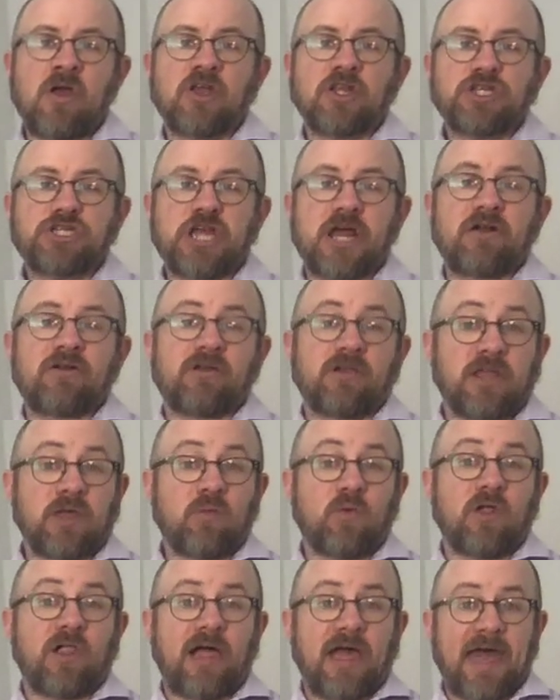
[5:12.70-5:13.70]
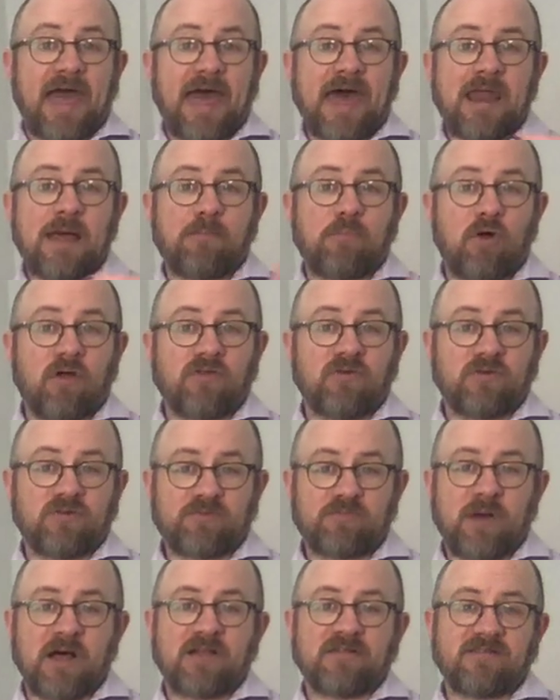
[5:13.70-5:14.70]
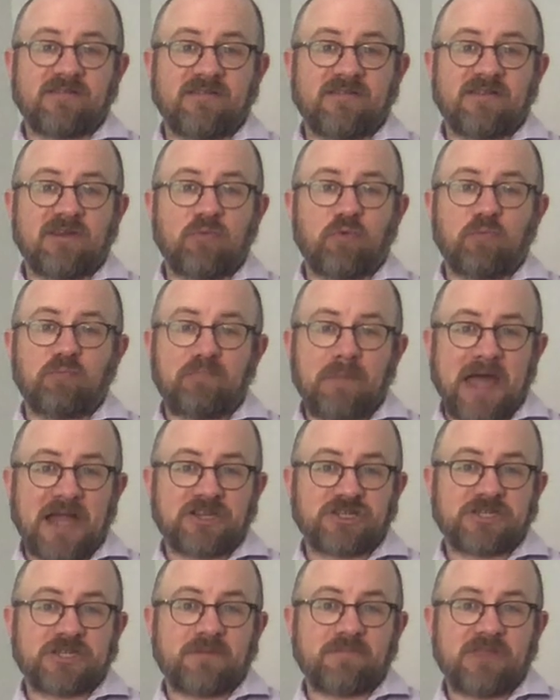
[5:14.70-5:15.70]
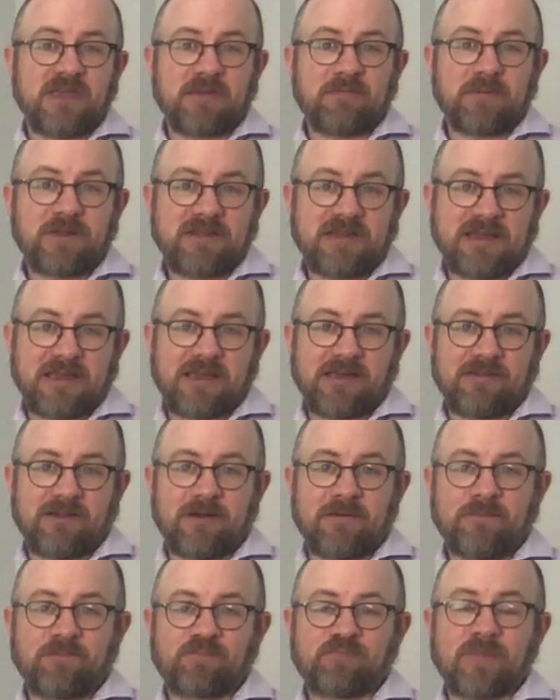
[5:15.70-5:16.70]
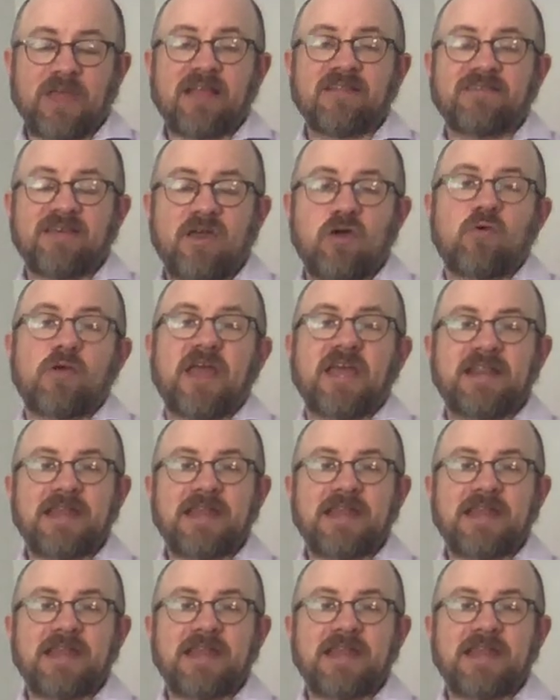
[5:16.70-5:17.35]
generally we'll add up all the responses that will match something particular and say, okay,